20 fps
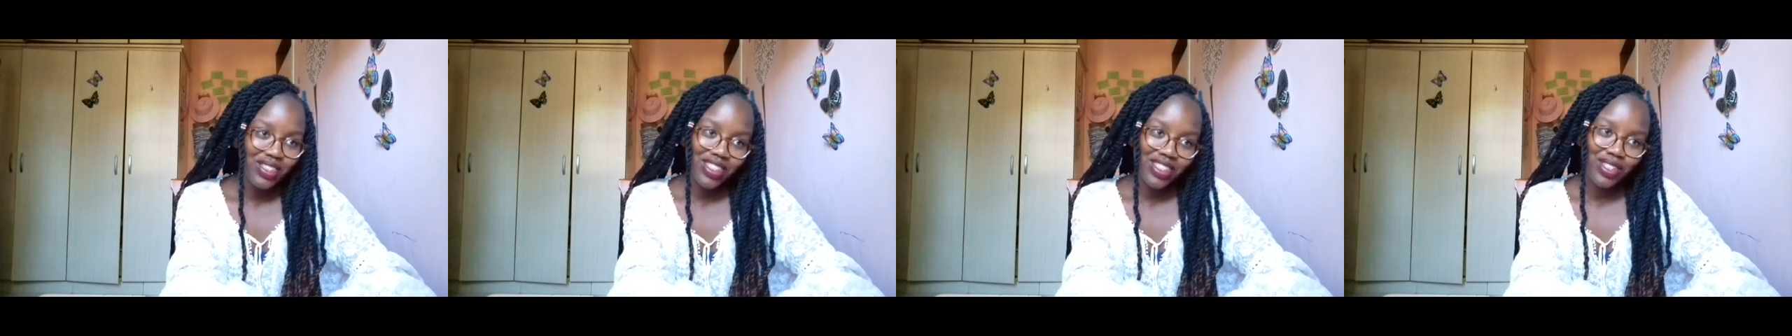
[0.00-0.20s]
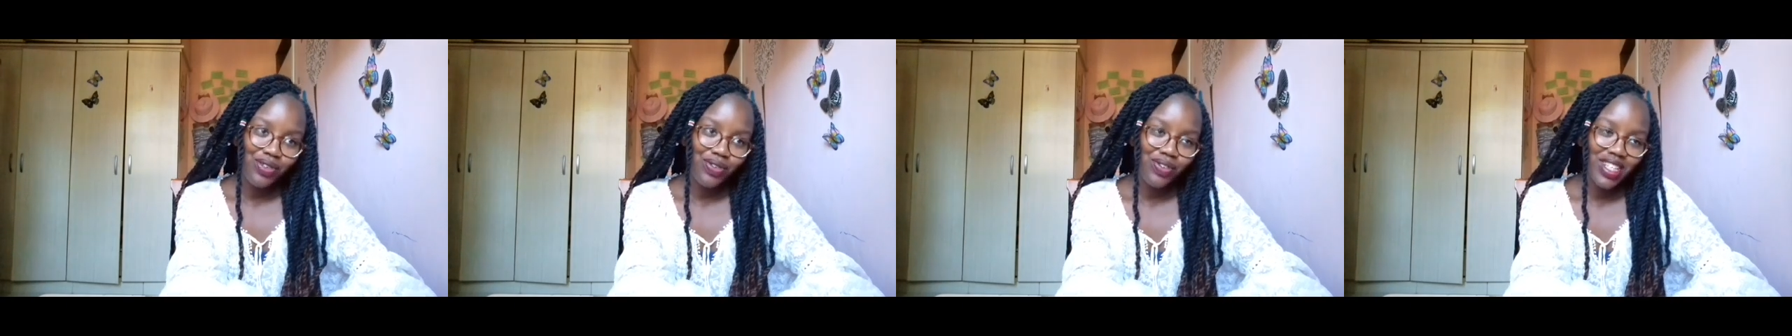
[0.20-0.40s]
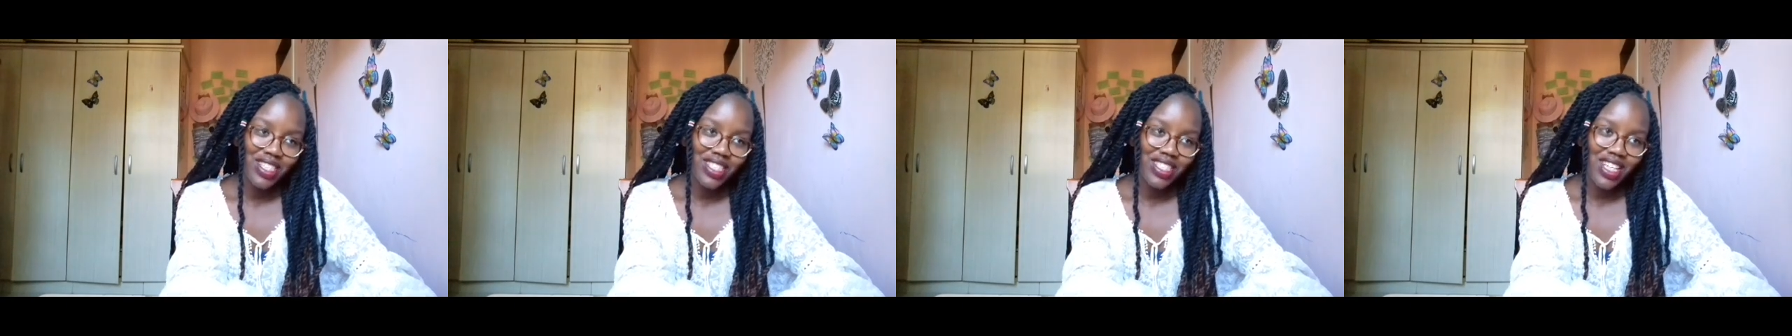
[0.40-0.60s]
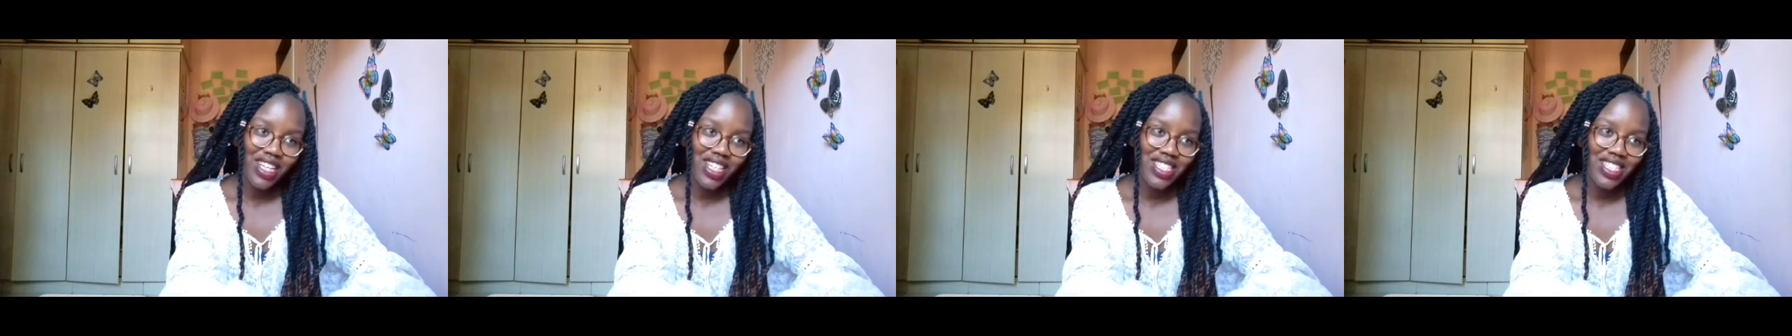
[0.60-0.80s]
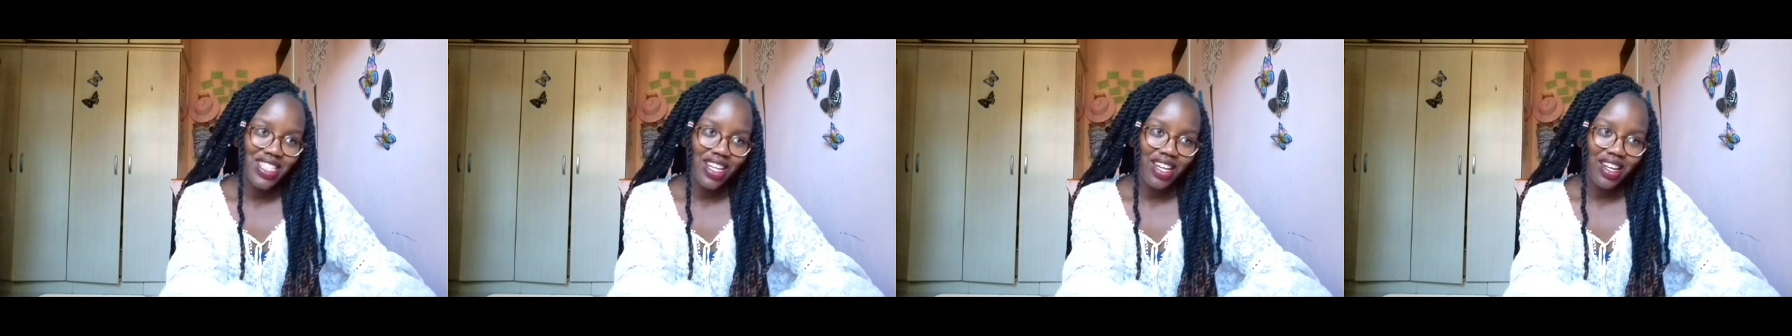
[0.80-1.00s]
It is the
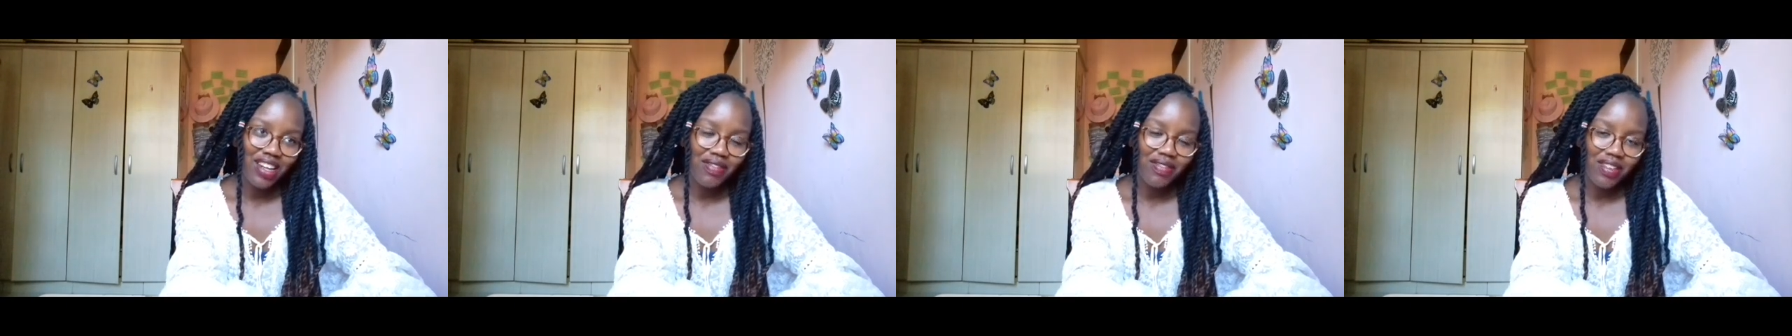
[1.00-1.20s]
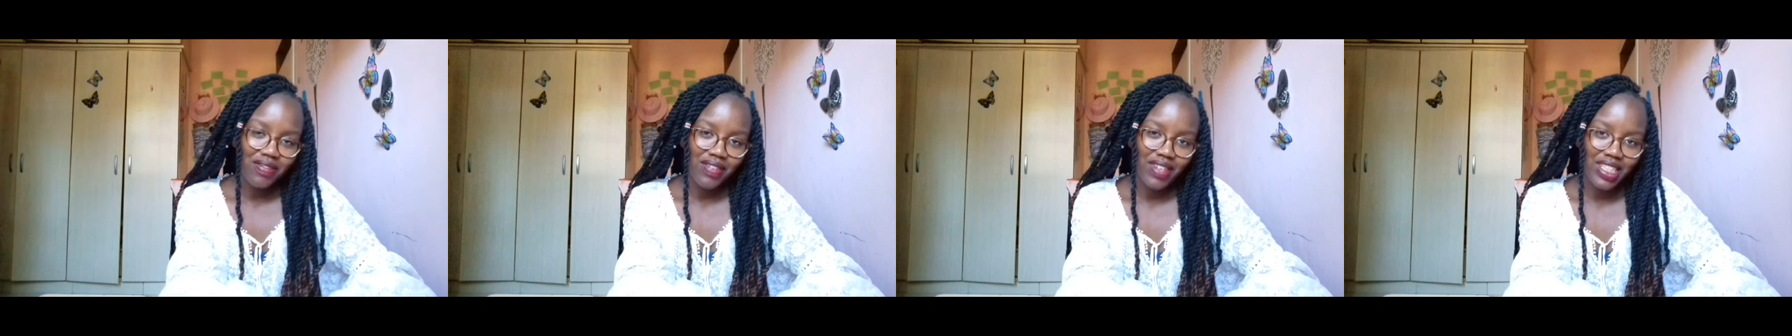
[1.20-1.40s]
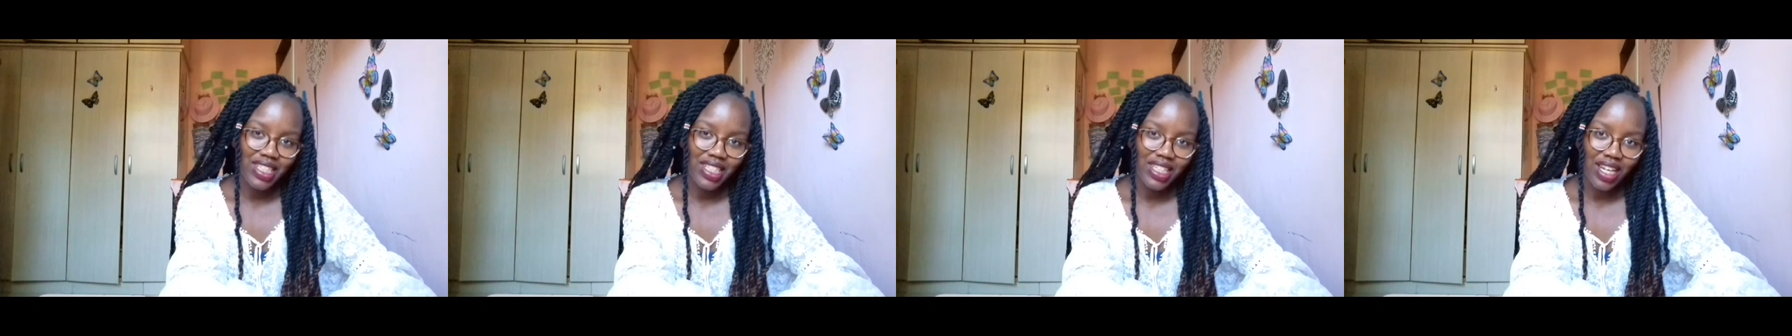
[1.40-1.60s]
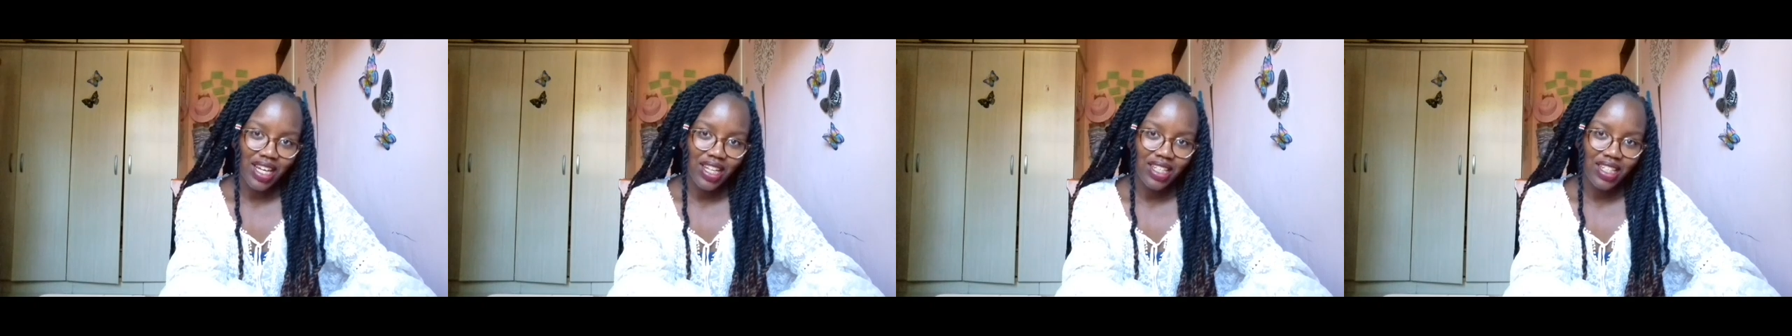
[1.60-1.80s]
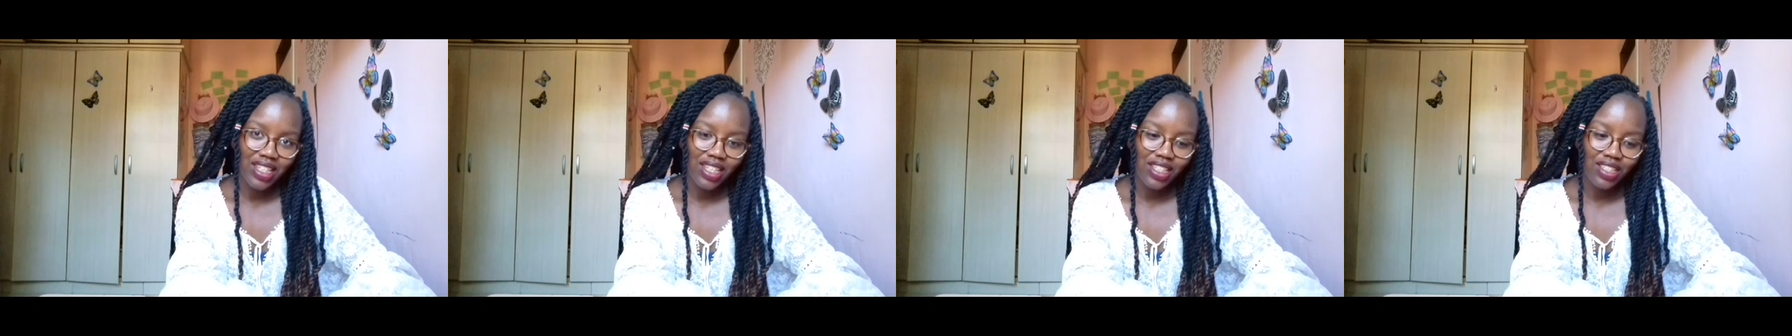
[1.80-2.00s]
worst hairstyle I've ever
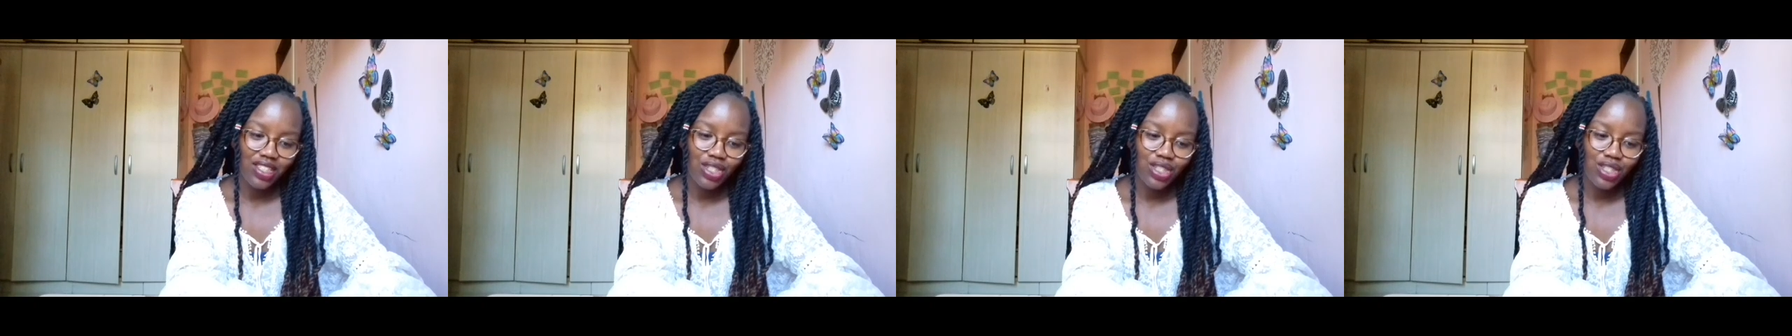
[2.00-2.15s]
done.